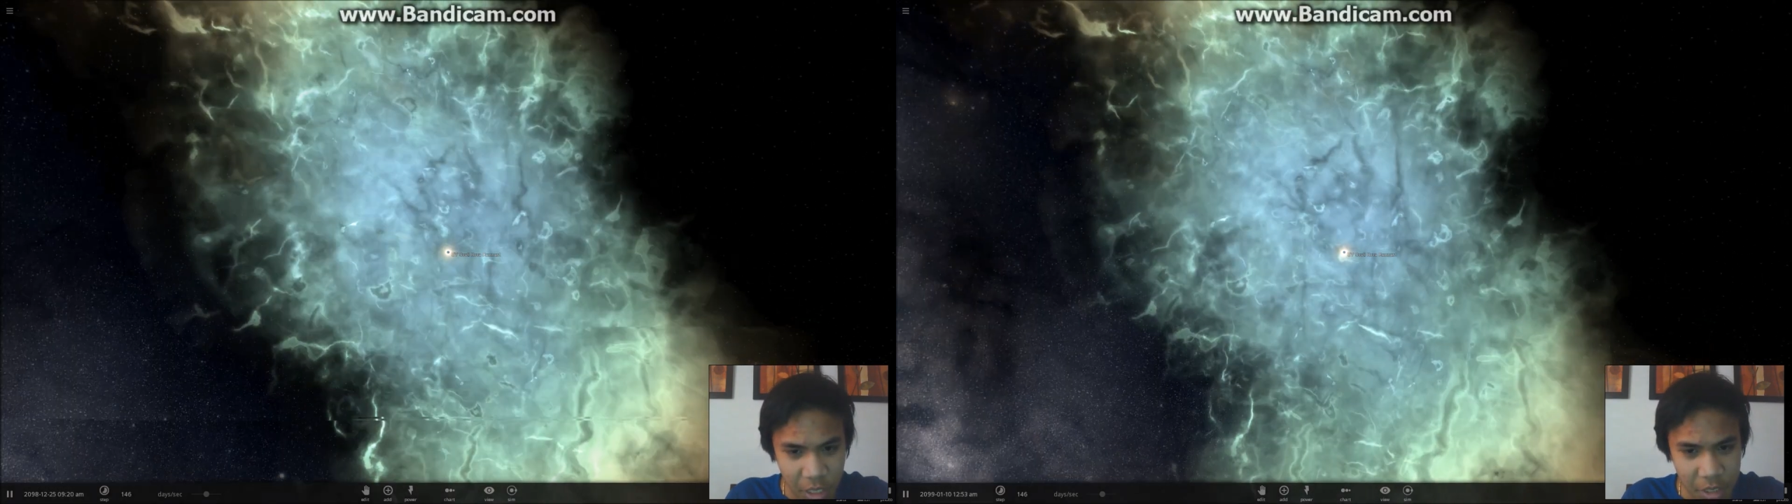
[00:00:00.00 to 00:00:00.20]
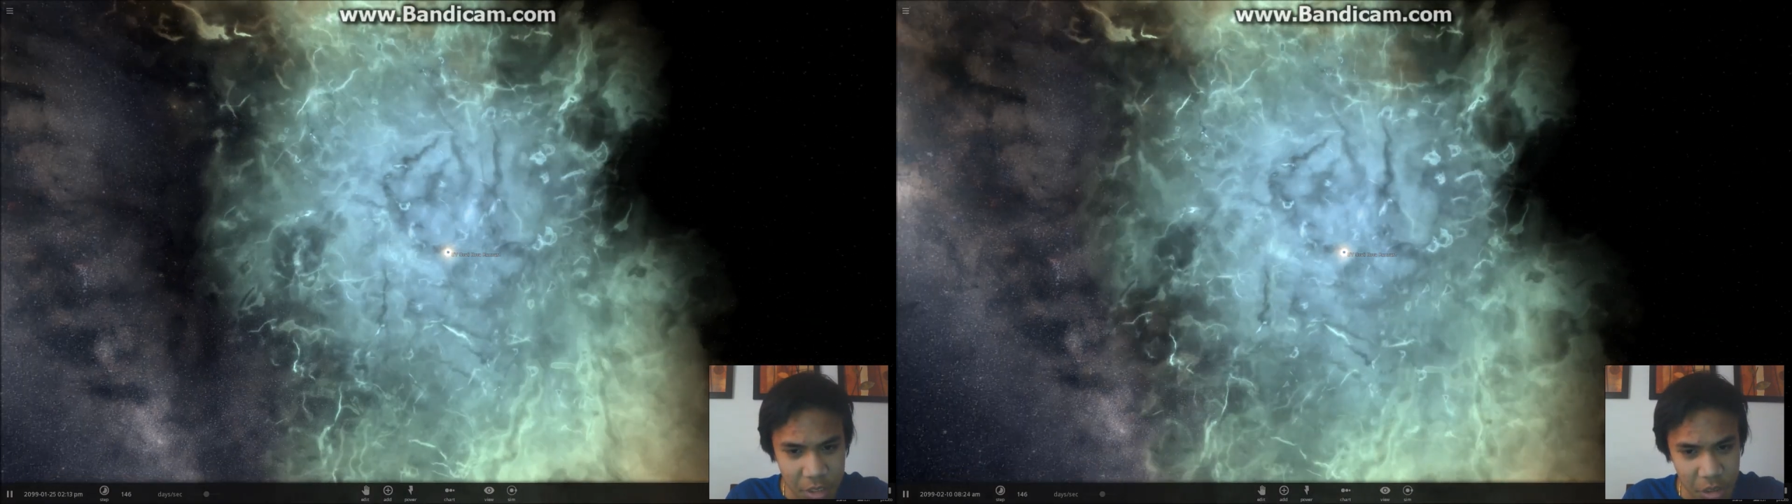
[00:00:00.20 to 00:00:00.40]

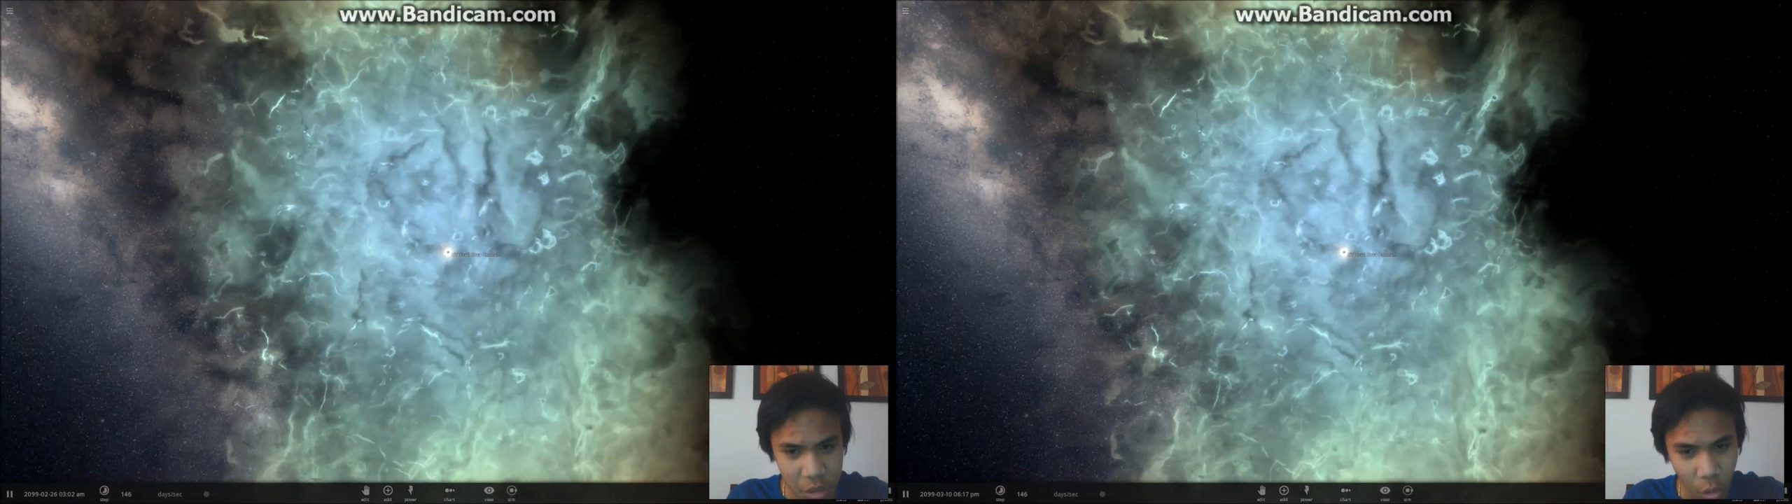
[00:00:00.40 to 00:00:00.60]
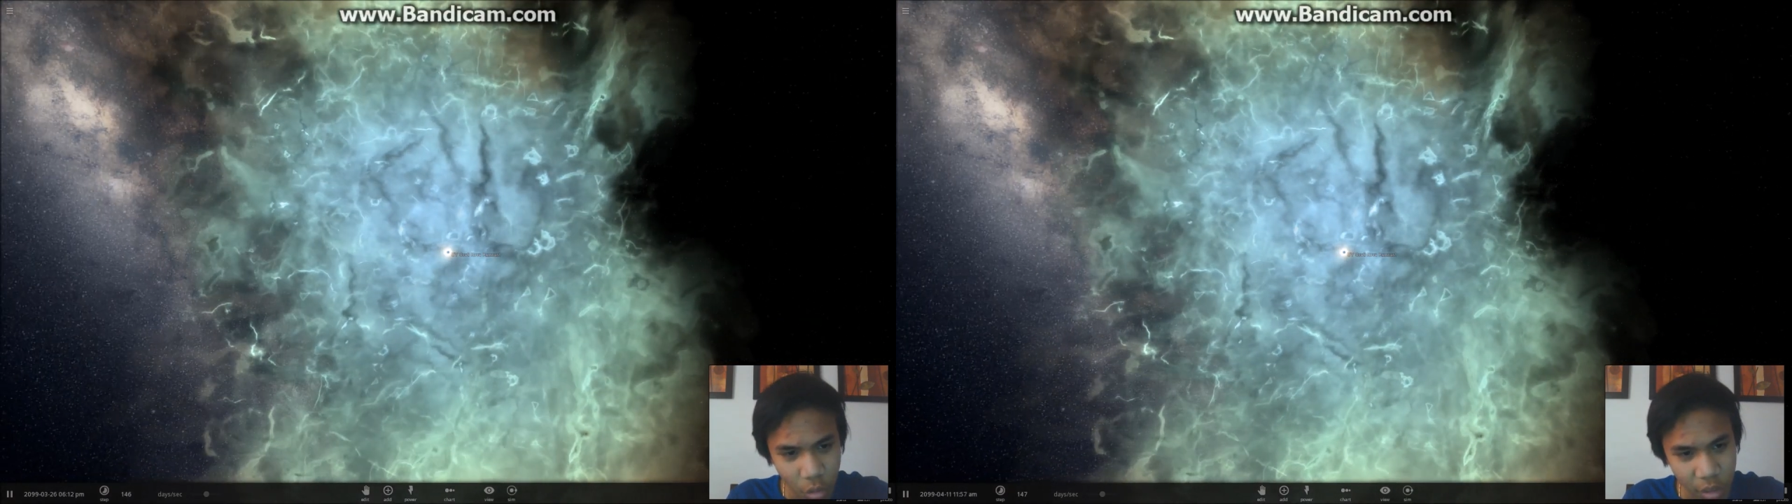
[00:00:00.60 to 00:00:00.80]
This is totally